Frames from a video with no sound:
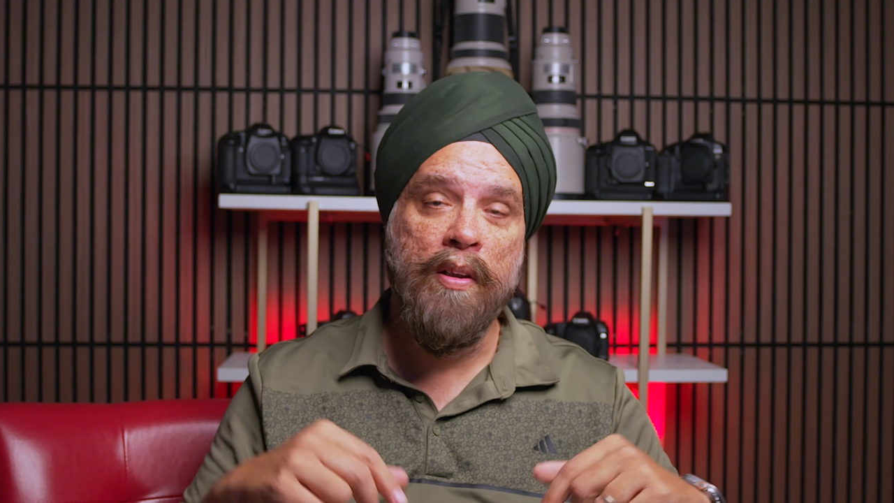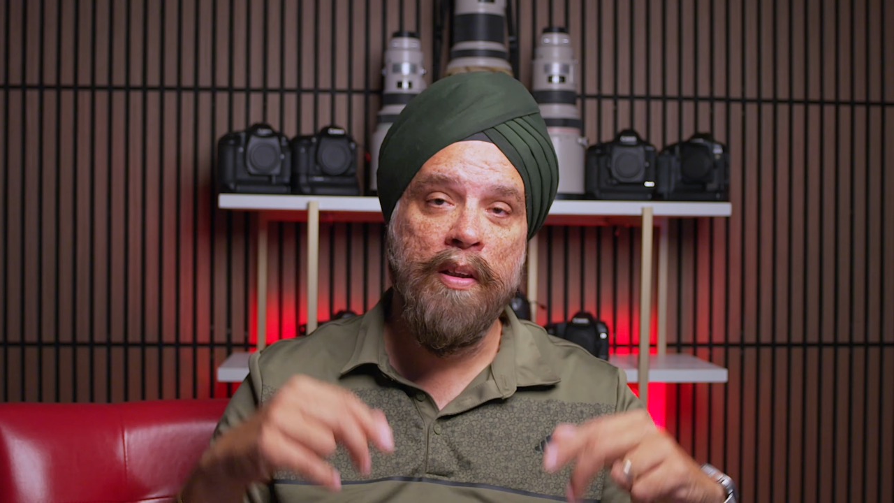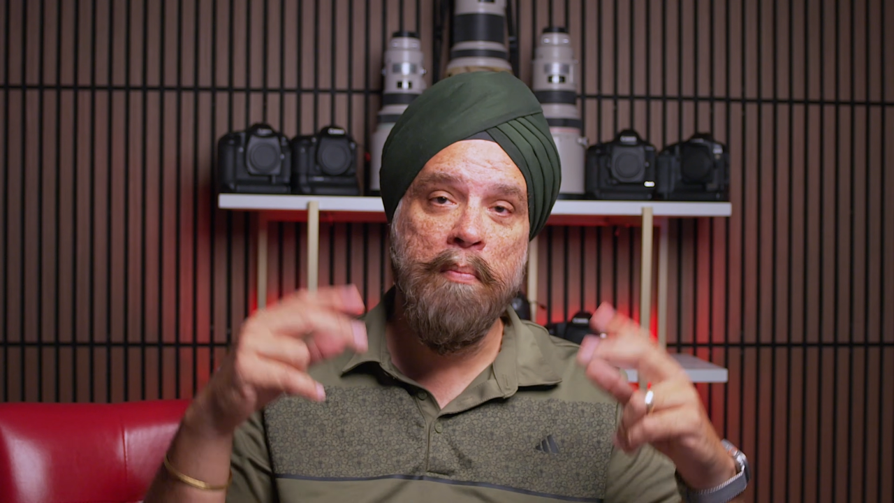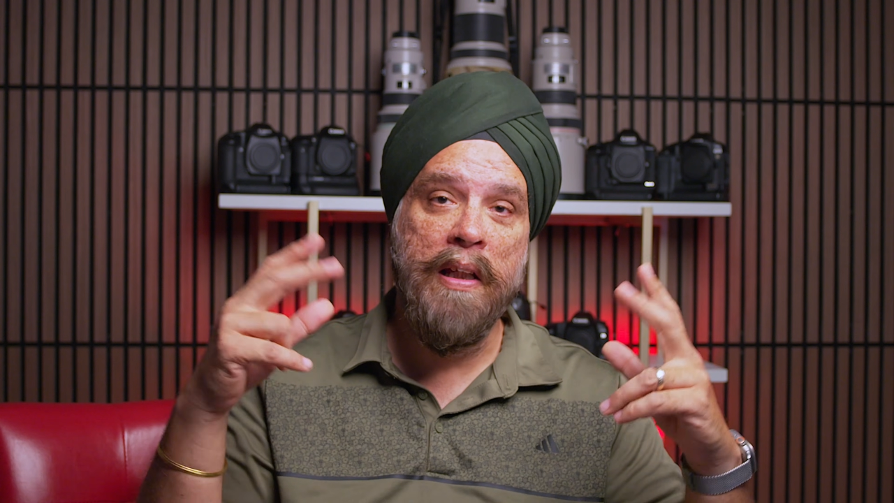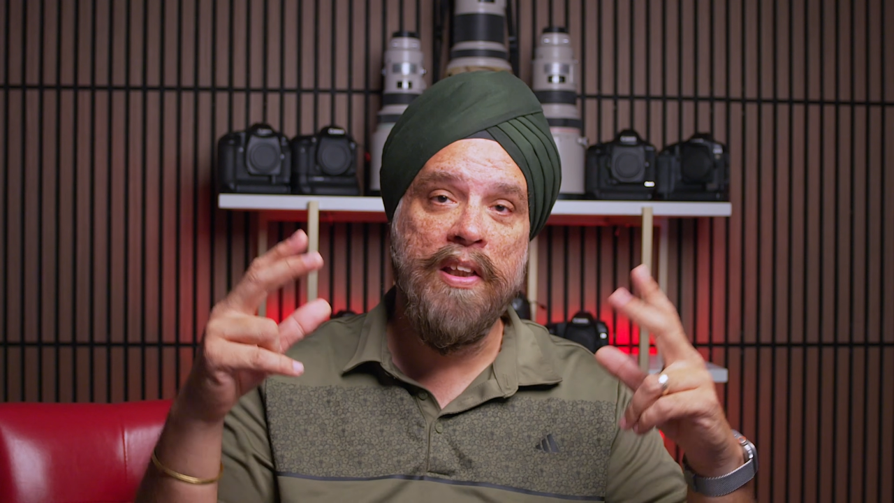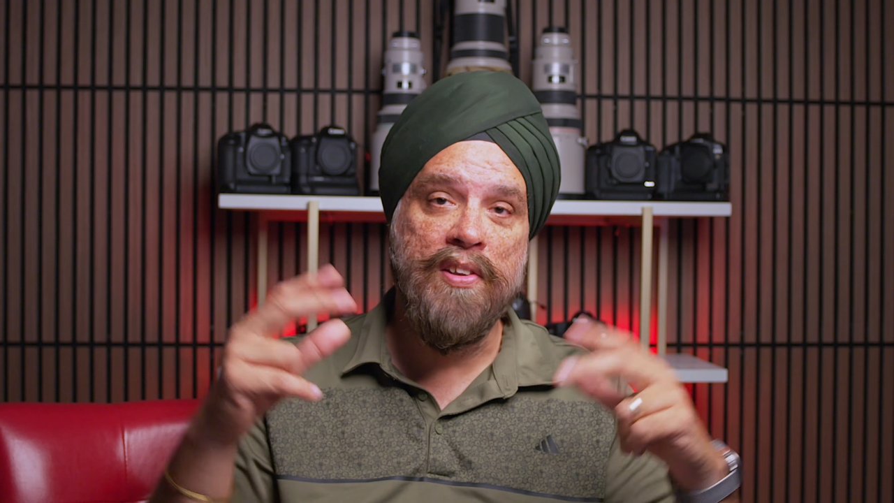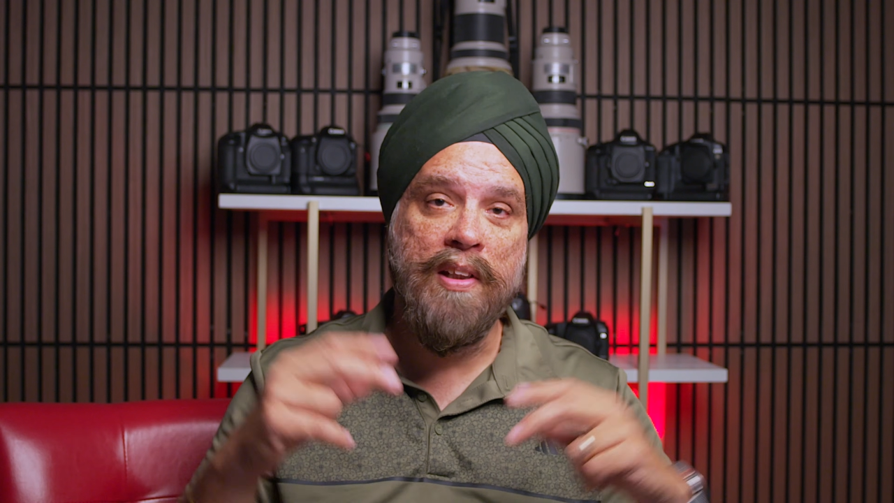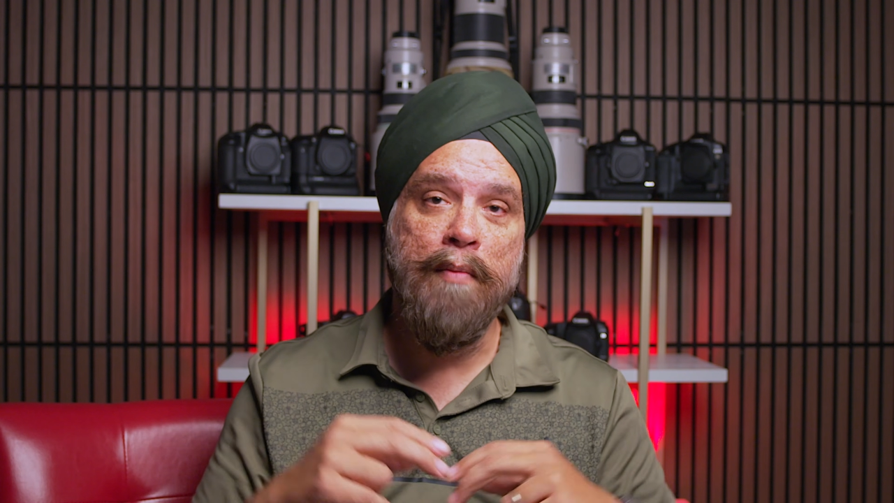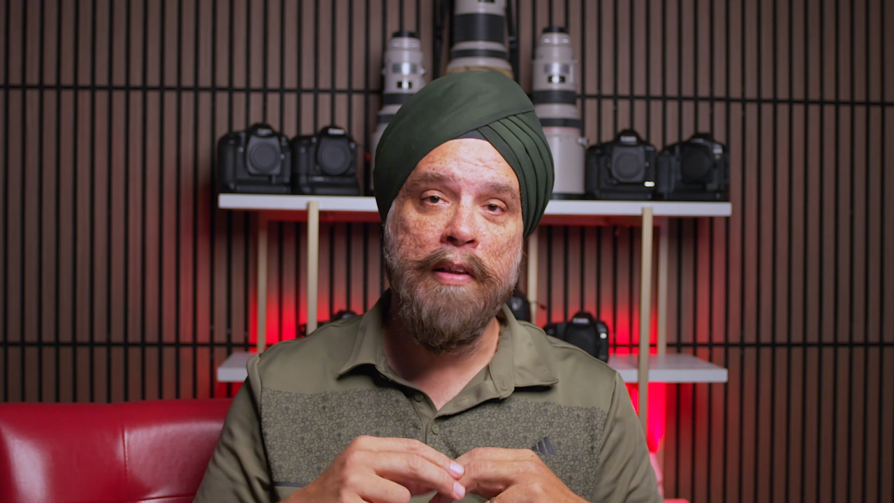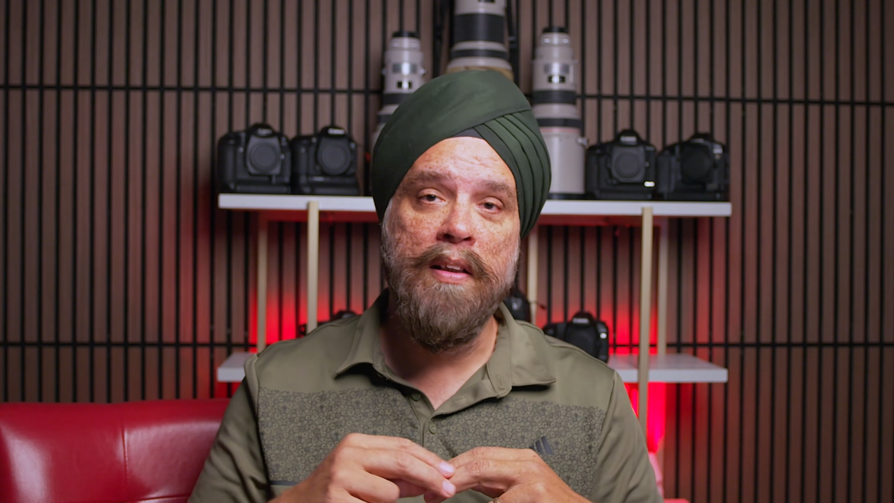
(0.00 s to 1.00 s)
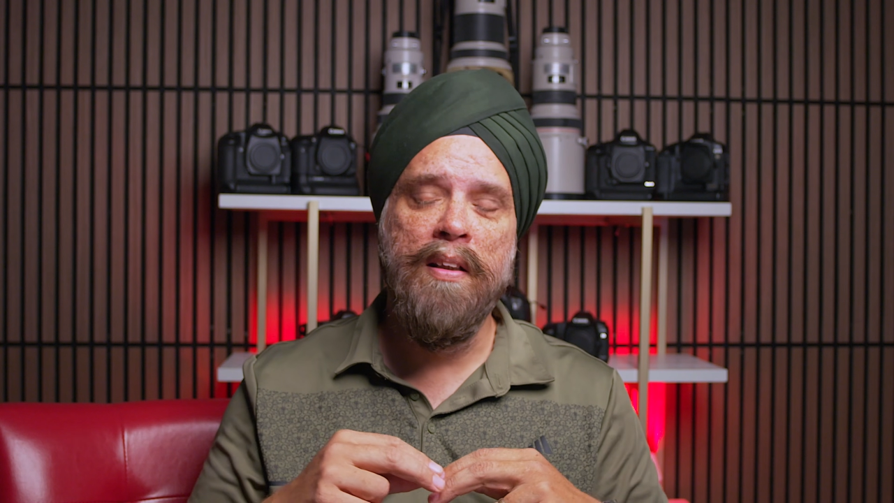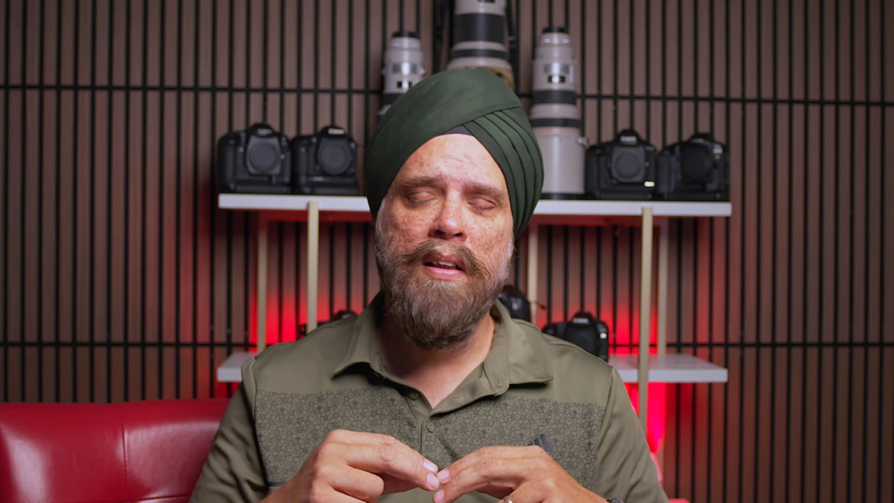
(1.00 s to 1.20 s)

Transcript: make this comment,